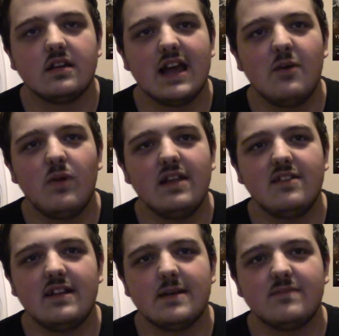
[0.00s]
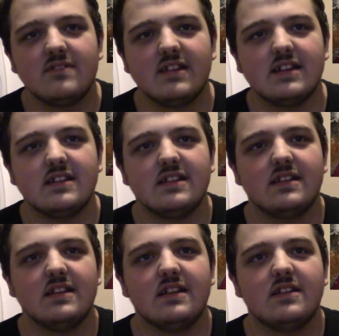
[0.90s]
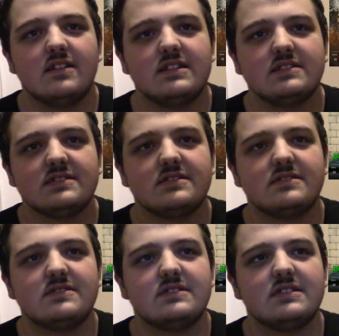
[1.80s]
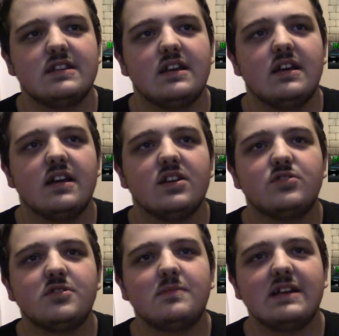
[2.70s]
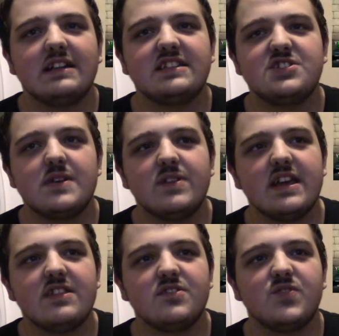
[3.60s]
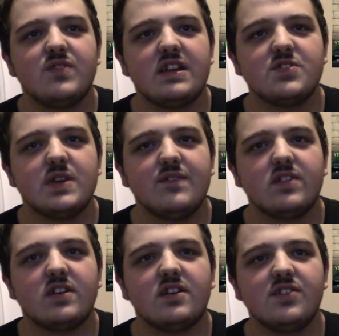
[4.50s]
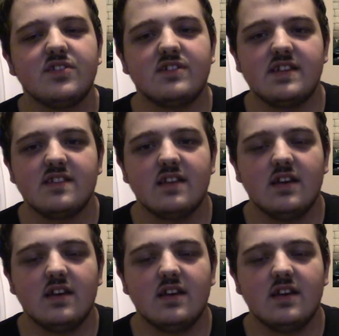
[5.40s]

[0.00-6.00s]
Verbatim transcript: Got well loaded up for you. Let's go. Cool, Brad, did you ever get those videos made for the hall screens?